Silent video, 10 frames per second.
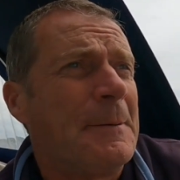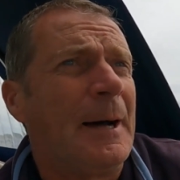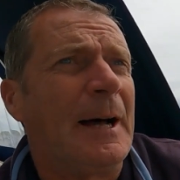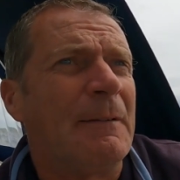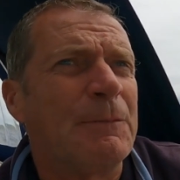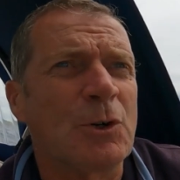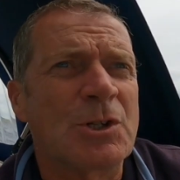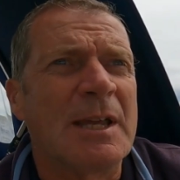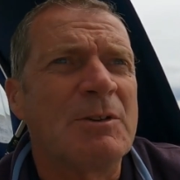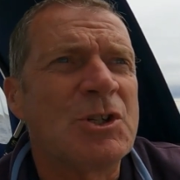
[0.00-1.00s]

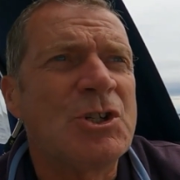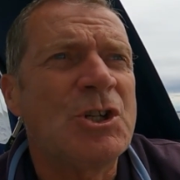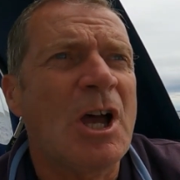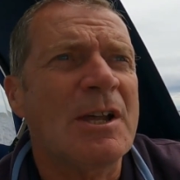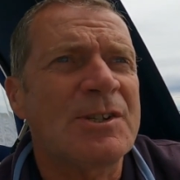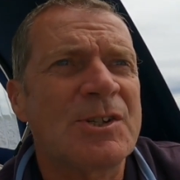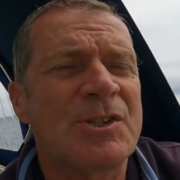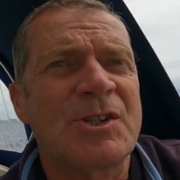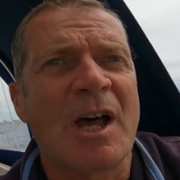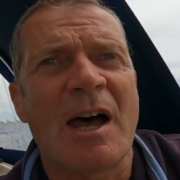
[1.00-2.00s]
Unfortunately, it's
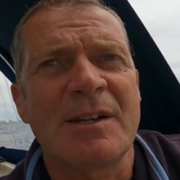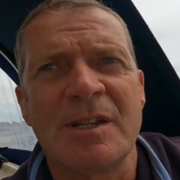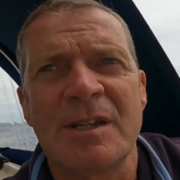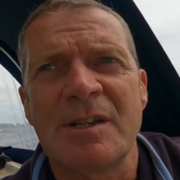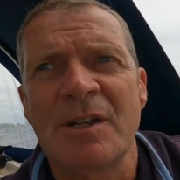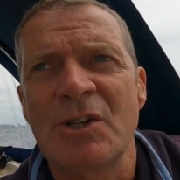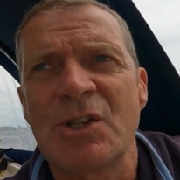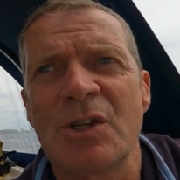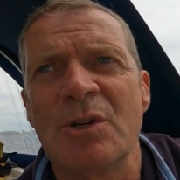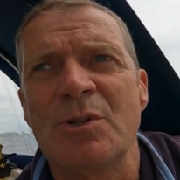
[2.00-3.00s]
just started
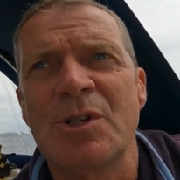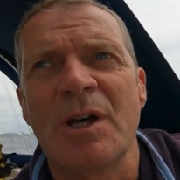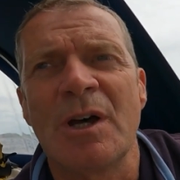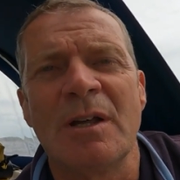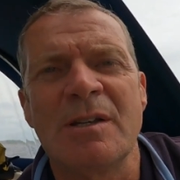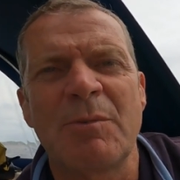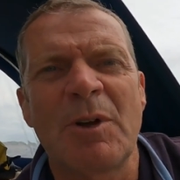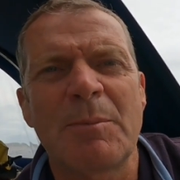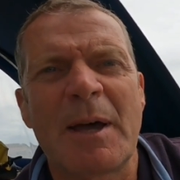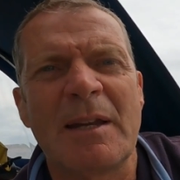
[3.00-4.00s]
to turn, so we've
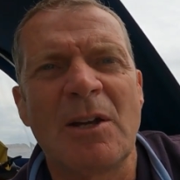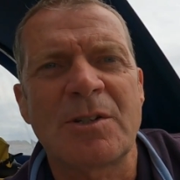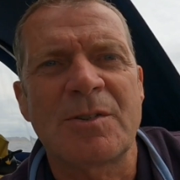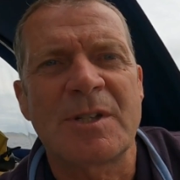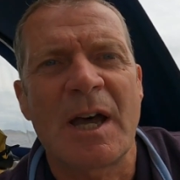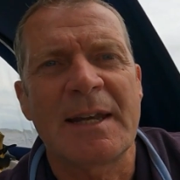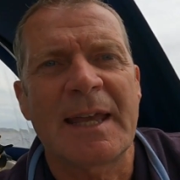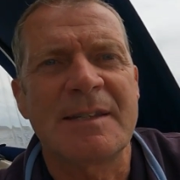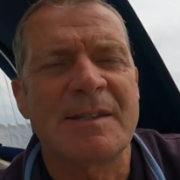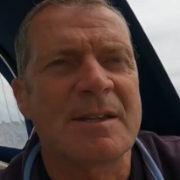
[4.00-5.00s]
got about a knot of tide
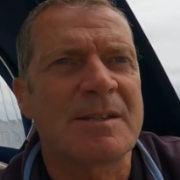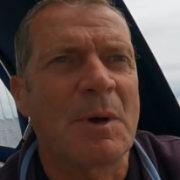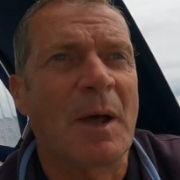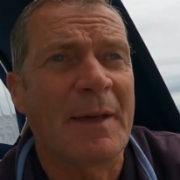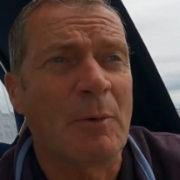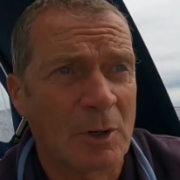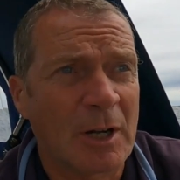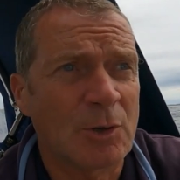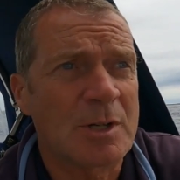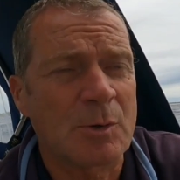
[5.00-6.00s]
against us, and that will
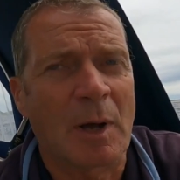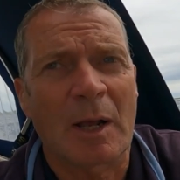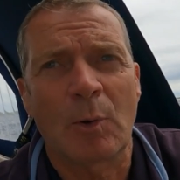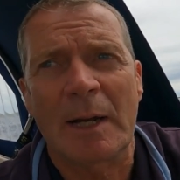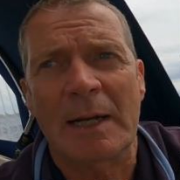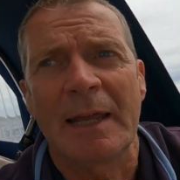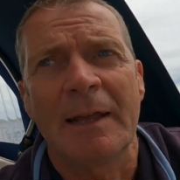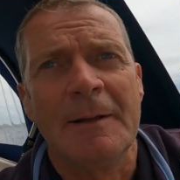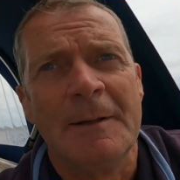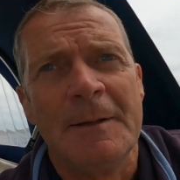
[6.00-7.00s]
increase quite quickly.
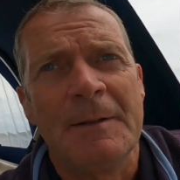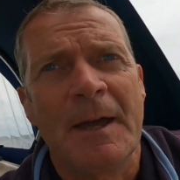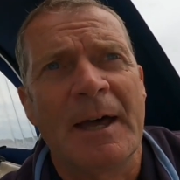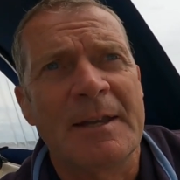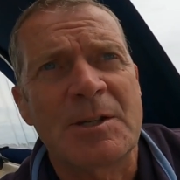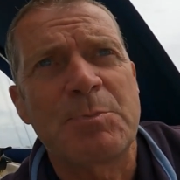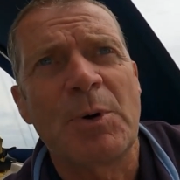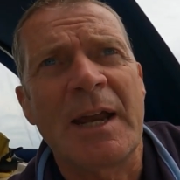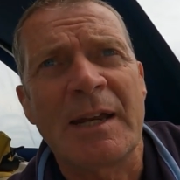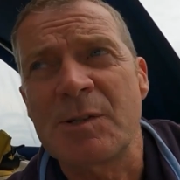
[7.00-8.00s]
And at
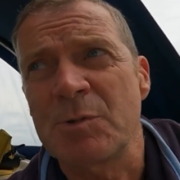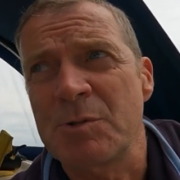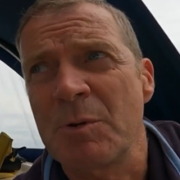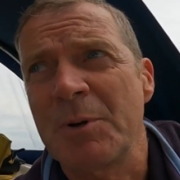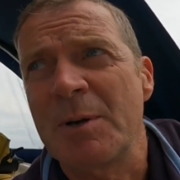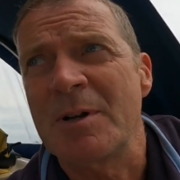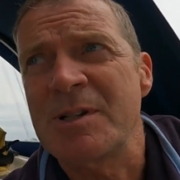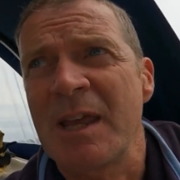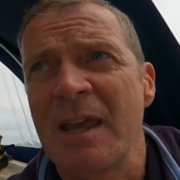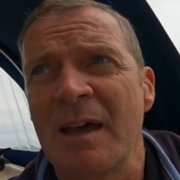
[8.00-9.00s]
Springs, which we're pretty
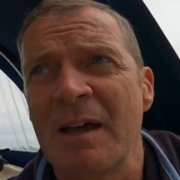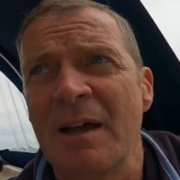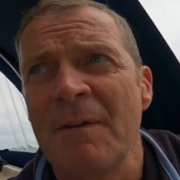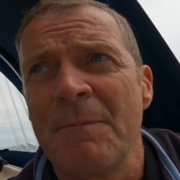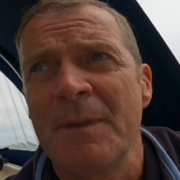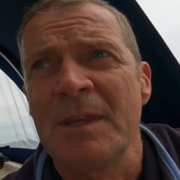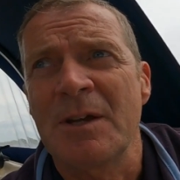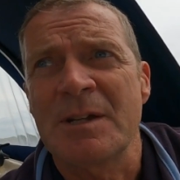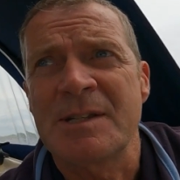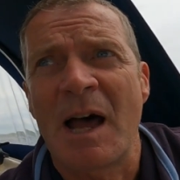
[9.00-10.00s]
much here,
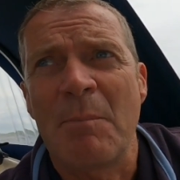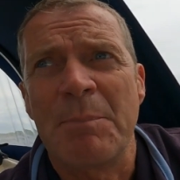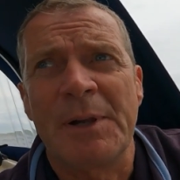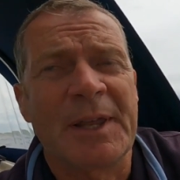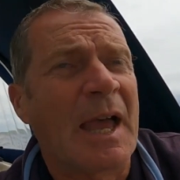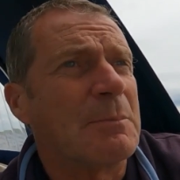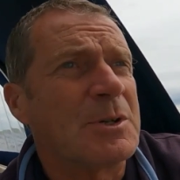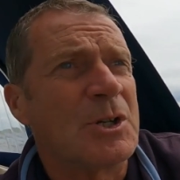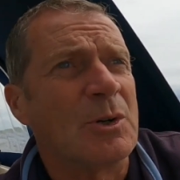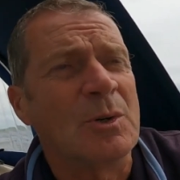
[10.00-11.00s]
you can start building up
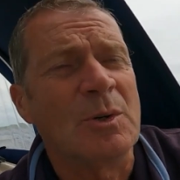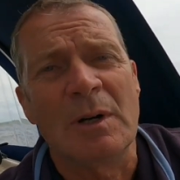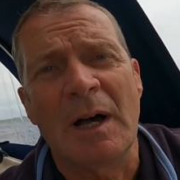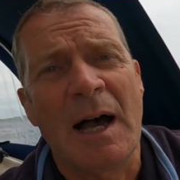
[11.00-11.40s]
to